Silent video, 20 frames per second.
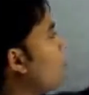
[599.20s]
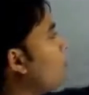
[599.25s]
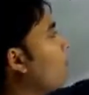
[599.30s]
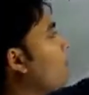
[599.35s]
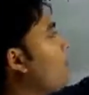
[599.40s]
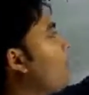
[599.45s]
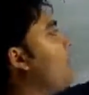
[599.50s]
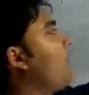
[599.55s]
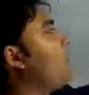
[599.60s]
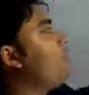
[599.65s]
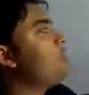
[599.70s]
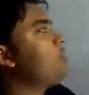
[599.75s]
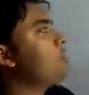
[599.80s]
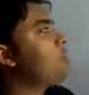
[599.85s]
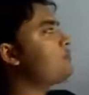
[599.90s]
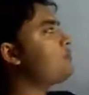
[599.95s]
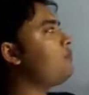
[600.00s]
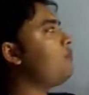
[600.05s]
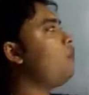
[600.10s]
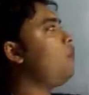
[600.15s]
of current which is
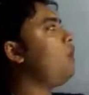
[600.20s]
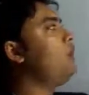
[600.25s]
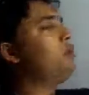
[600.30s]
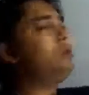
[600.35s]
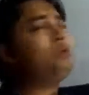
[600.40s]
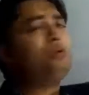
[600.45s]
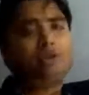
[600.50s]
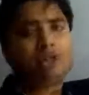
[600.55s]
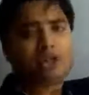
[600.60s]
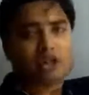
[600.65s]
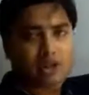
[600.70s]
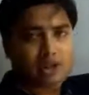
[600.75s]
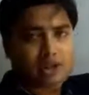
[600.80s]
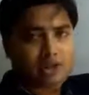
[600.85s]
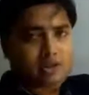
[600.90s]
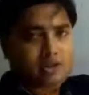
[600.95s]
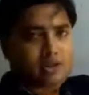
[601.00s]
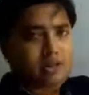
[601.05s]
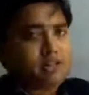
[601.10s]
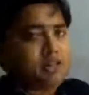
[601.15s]
flowing through the shunt
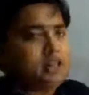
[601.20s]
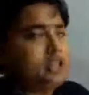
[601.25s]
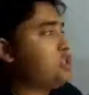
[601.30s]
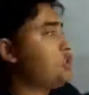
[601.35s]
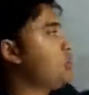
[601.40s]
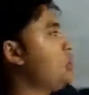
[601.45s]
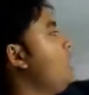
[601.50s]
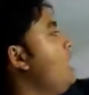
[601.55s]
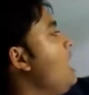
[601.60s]
resistor,